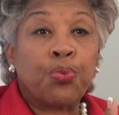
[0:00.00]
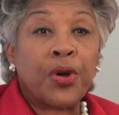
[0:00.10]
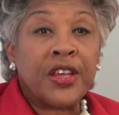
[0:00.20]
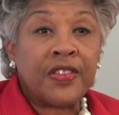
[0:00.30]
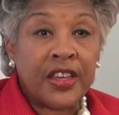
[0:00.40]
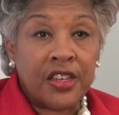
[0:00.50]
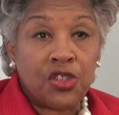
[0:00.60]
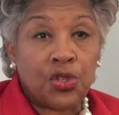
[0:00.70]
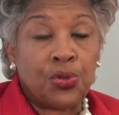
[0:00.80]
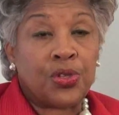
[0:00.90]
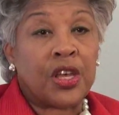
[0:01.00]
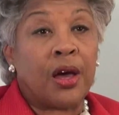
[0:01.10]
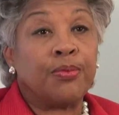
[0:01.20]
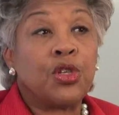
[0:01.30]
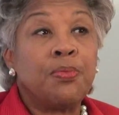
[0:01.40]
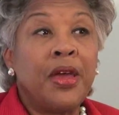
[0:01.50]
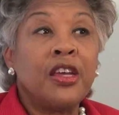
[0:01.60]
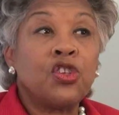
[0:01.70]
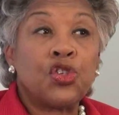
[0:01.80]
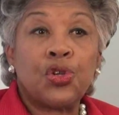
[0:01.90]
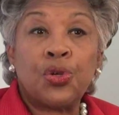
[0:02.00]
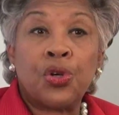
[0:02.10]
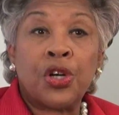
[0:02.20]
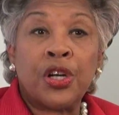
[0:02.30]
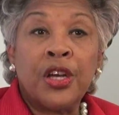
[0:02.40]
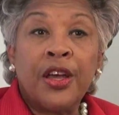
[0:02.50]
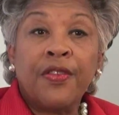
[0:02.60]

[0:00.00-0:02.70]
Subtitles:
bring the issues up, to make sure